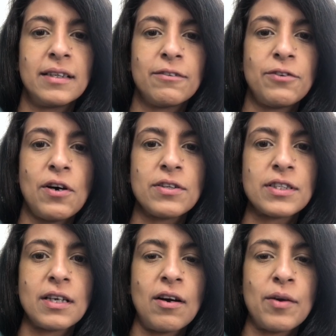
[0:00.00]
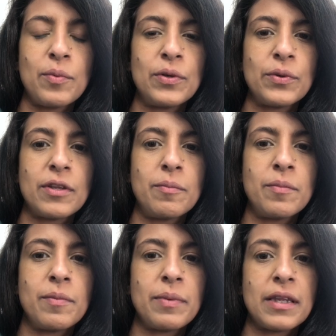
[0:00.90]
"Faster," I willed them,
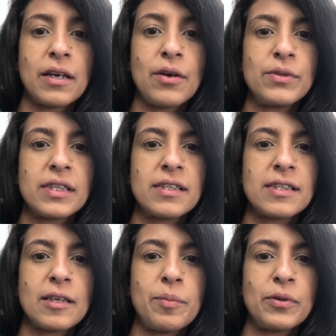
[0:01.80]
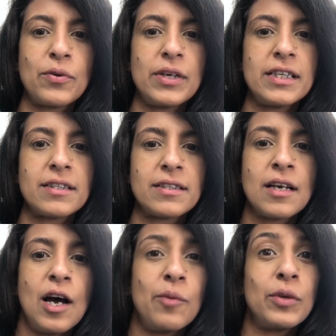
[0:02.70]
but the goats are stubborn creatures
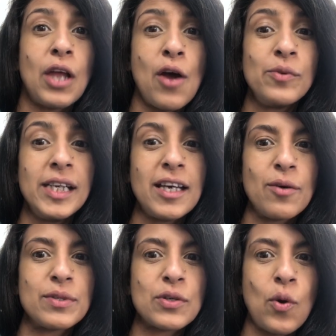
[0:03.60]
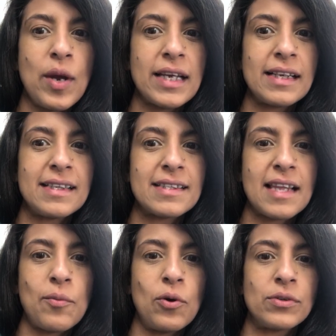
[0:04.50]
and will only go as quickly as they
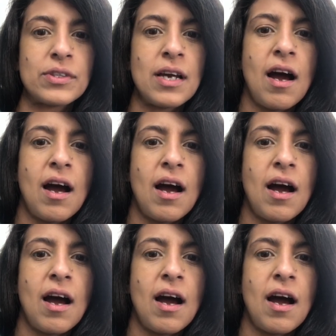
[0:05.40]
want.